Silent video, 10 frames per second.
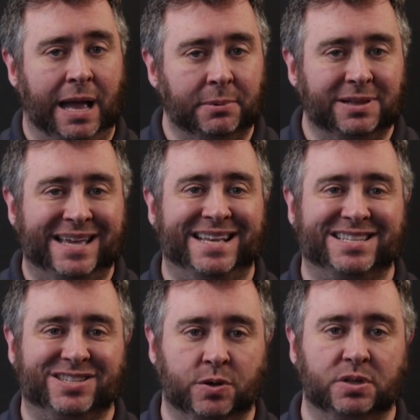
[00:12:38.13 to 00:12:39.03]
I'm glad
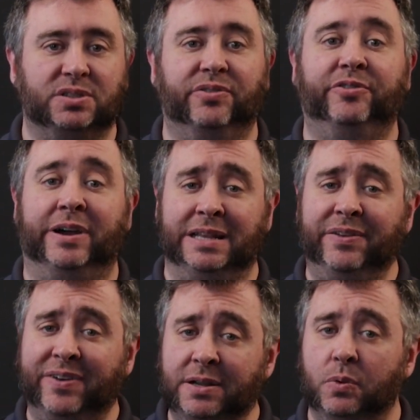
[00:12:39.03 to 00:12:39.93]
that Sonos
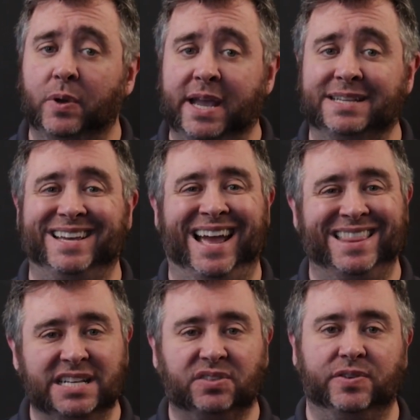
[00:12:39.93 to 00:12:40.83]
finally found a way to
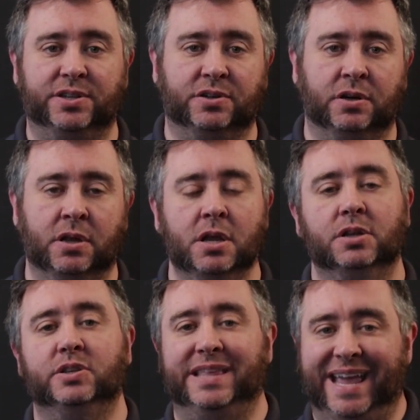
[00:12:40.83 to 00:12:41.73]
add this feature
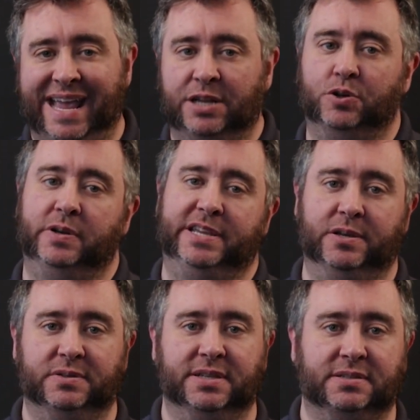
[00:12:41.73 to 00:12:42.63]
to the Android
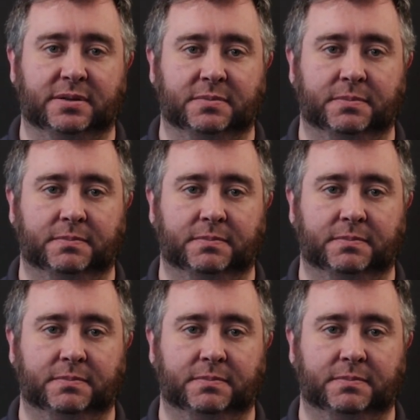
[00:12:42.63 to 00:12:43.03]
ecosystem.